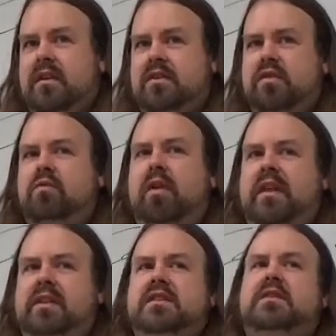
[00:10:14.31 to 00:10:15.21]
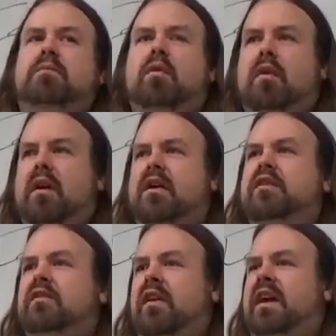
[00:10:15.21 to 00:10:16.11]
to win the support of
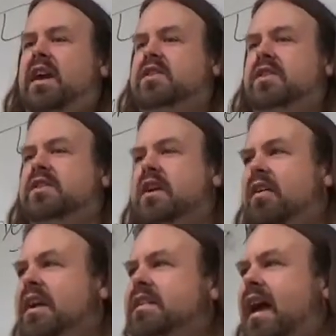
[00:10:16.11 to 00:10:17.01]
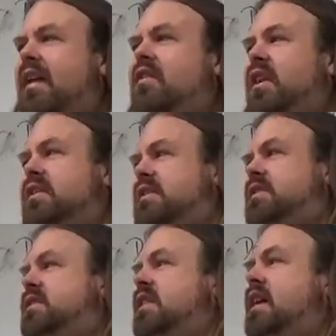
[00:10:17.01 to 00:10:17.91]
the Phaeacians. There is
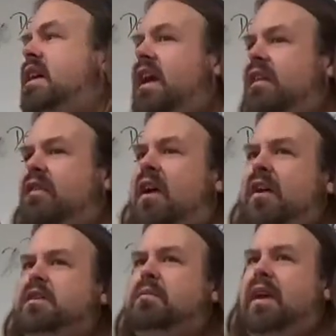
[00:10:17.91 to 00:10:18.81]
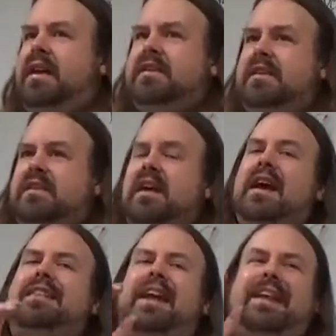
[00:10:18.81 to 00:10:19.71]
evidence in various places
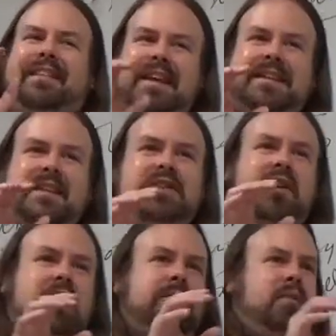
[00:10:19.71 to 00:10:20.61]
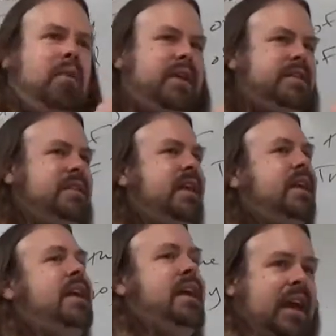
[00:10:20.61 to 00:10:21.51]
that at least at certain points
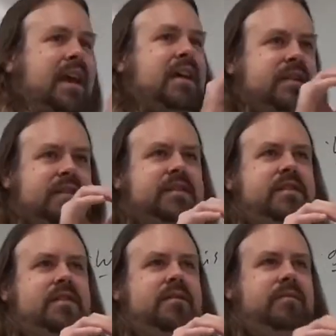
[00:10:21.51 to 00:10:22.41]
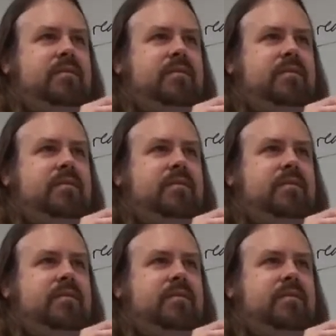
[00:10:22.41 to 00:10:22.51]
he is